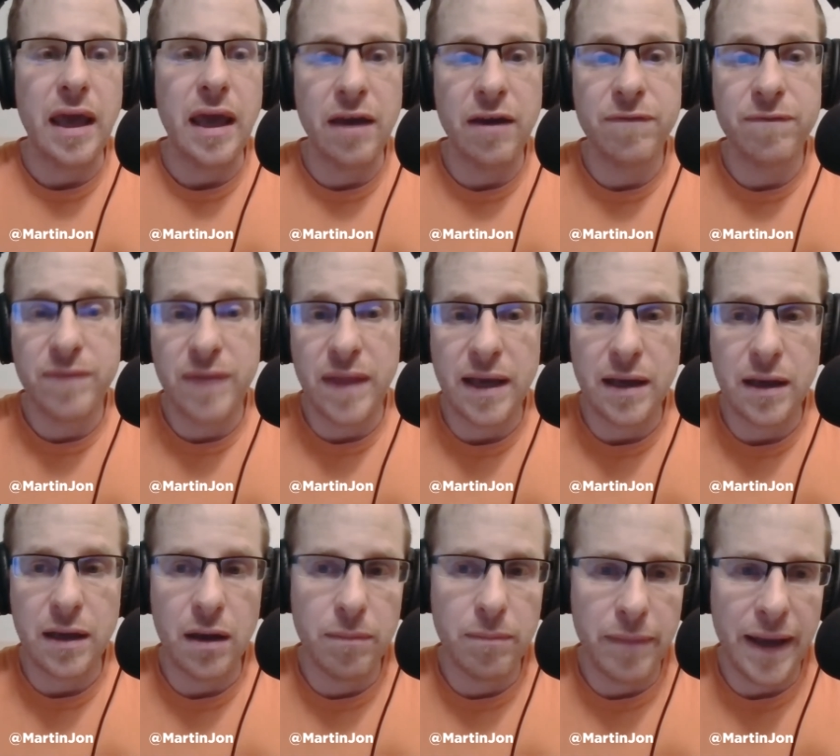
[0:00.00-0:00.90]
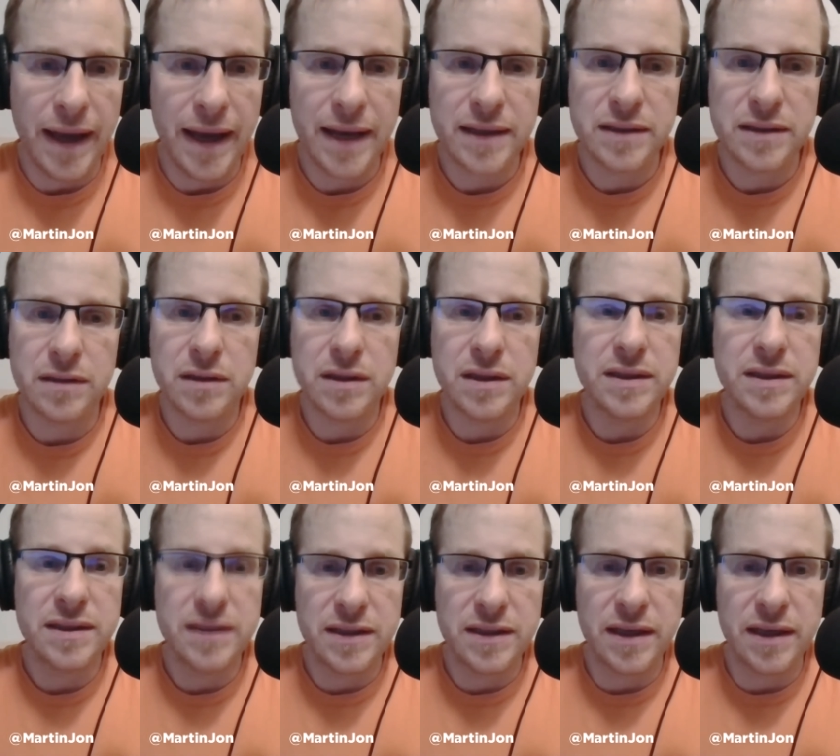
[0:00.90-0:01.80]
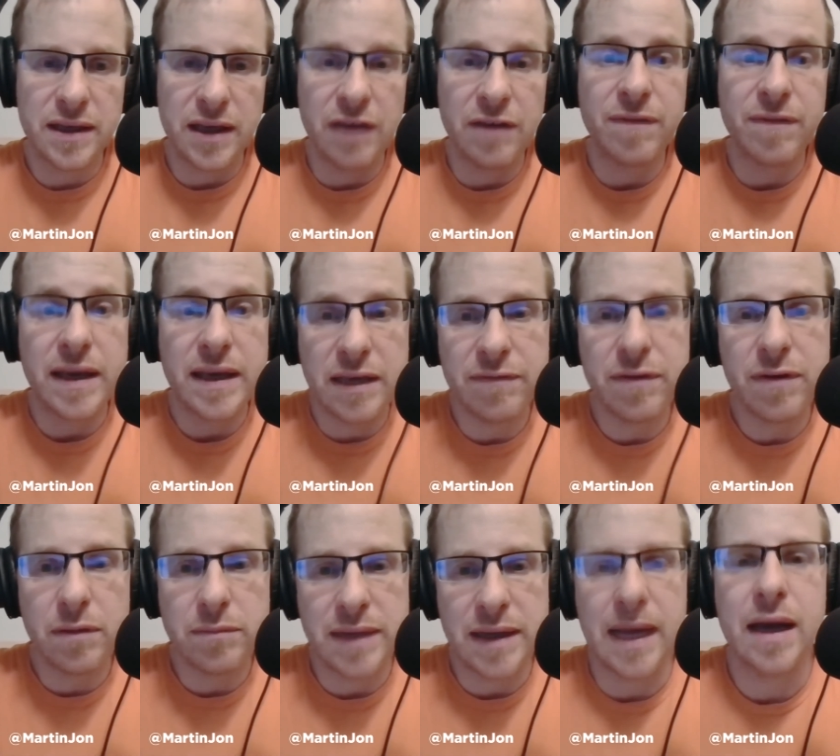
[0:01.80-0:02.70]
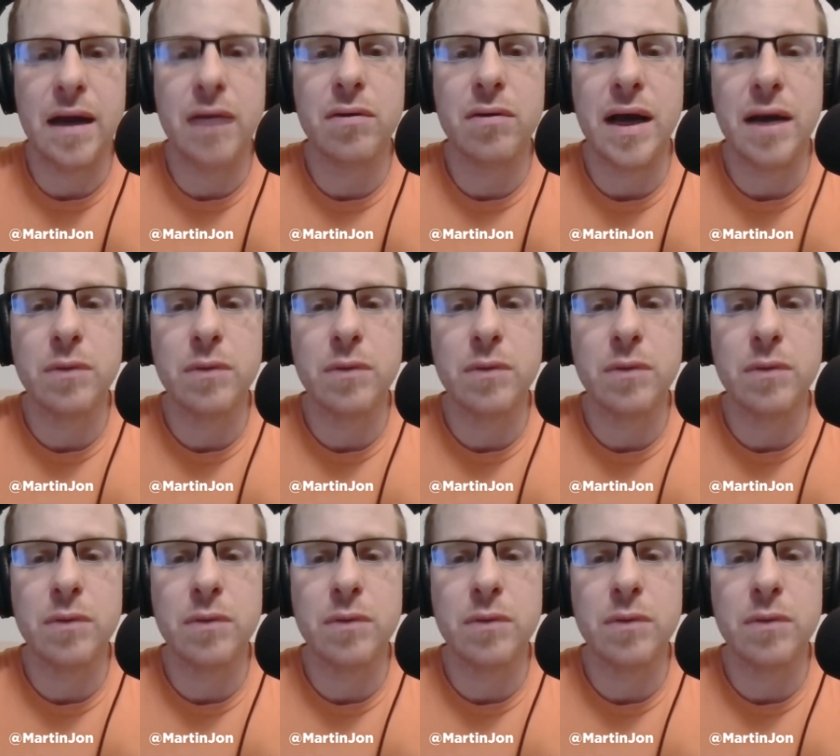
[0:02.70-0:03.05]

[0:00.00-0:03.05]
if they come back, they're going to think, if I give up now,